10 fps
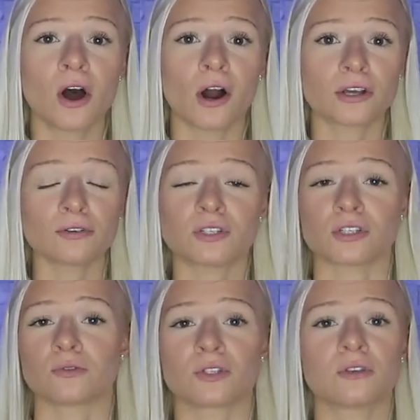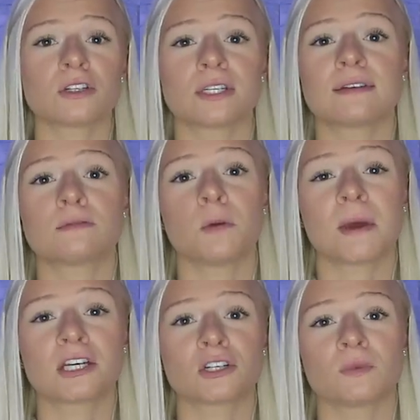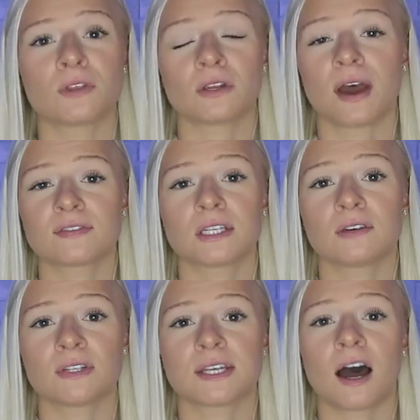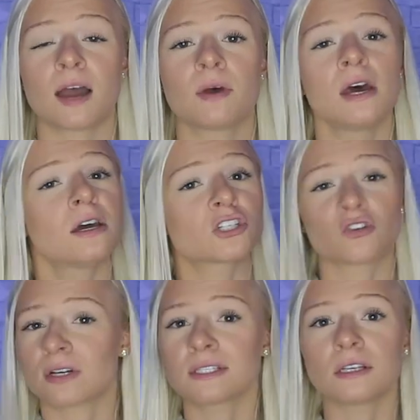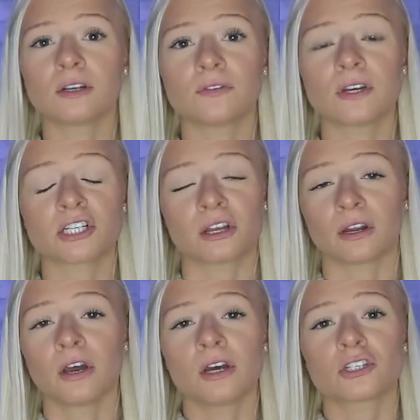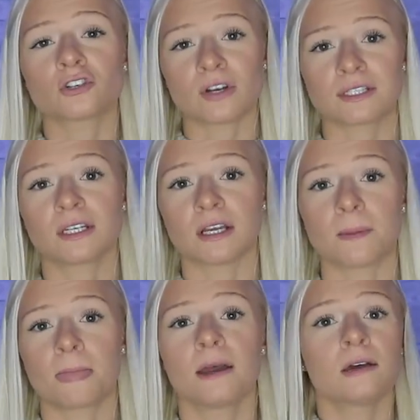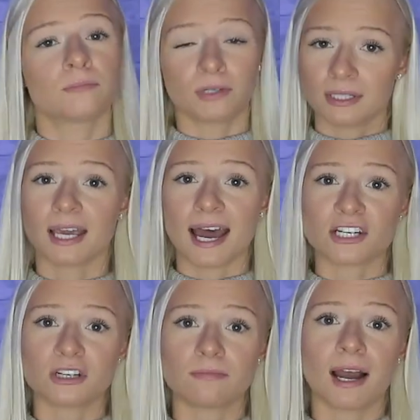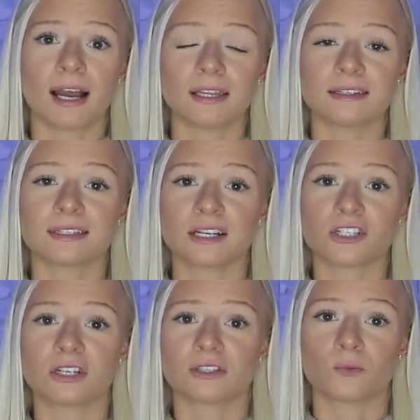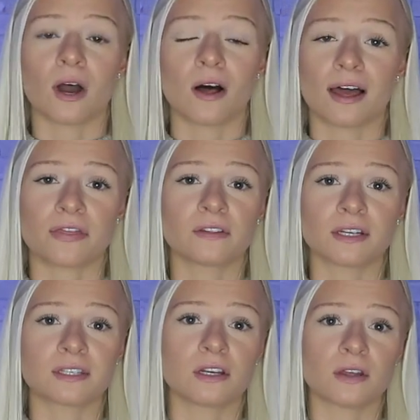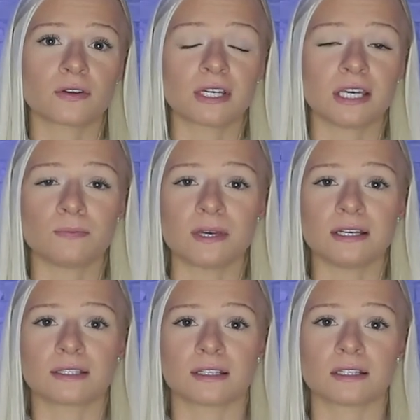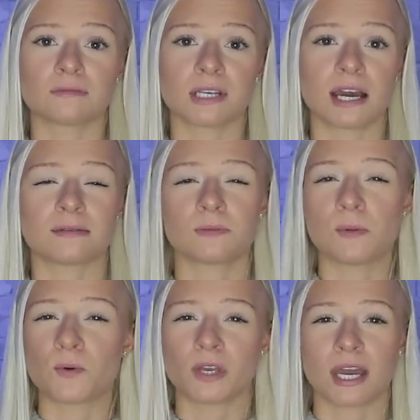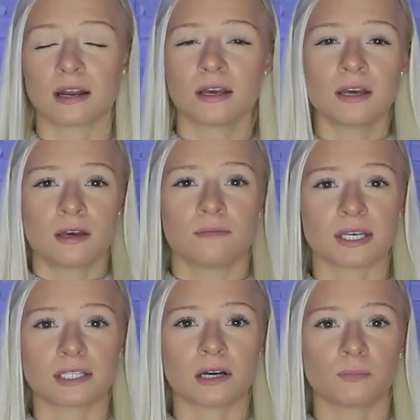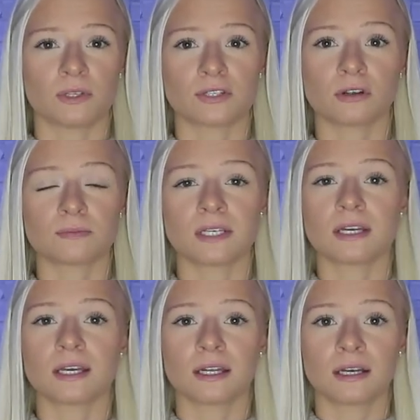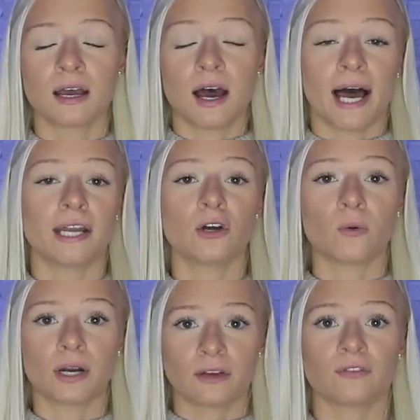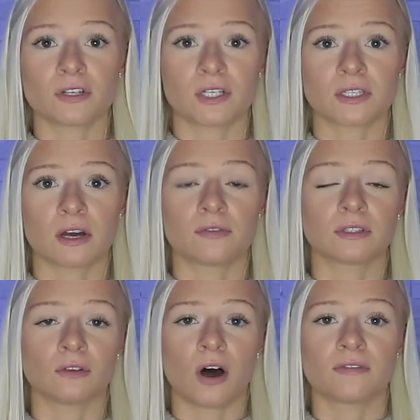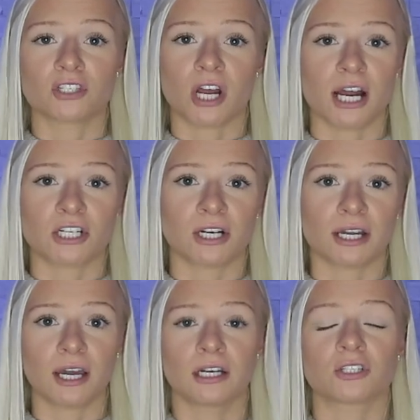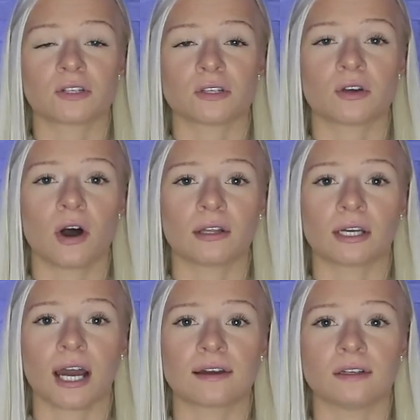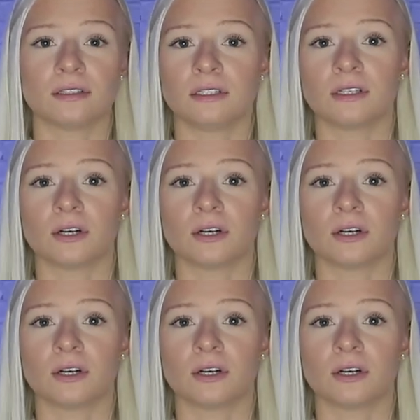are used to. So you just have to be patient with it. You to give it time. Trust in your vision. Trust in it. Put the action behind the intention as well. I think that's another key piece that sometimes people get mixed up with scripting. And I know when I first discovered the law of attraction, I kind of just thought like I could,